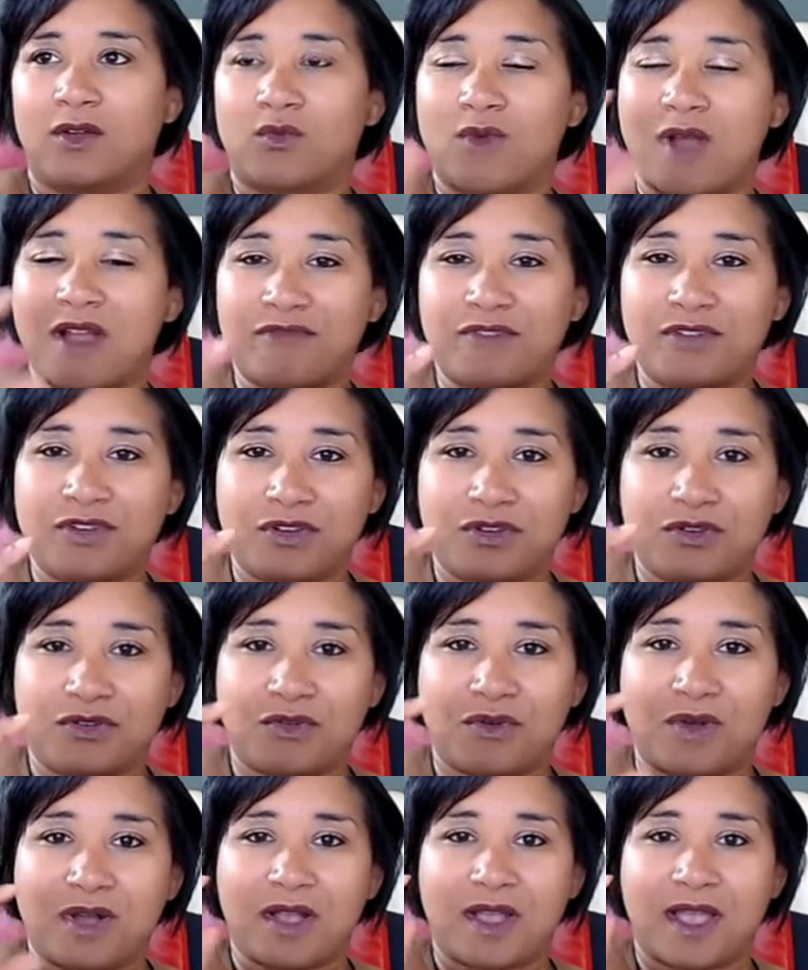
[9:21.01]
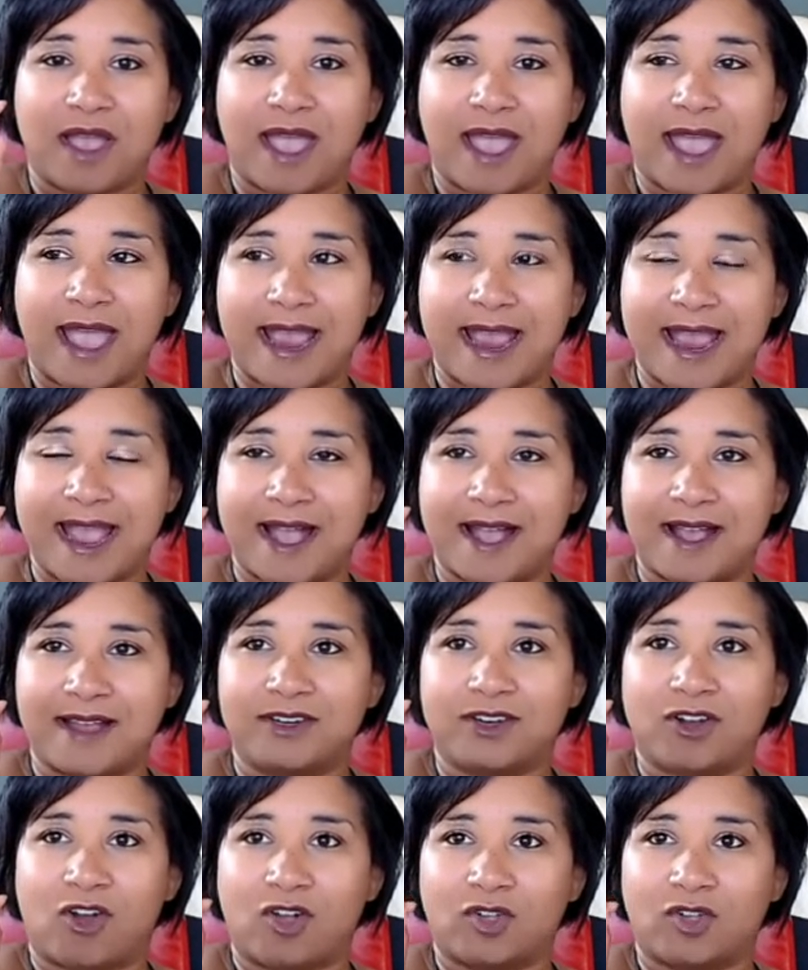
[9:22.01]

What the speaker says: revenue and